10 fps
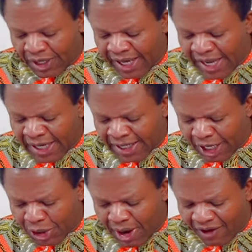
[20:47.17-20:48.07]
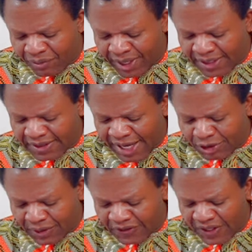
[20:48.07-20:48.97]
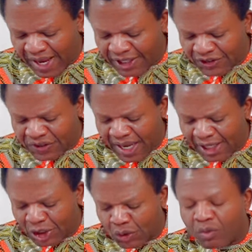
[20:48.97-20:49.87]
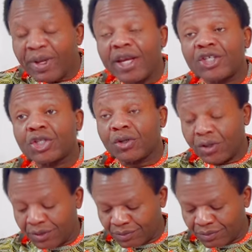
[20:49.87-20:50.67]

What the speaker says: in that you have ministered to the saints and do minister.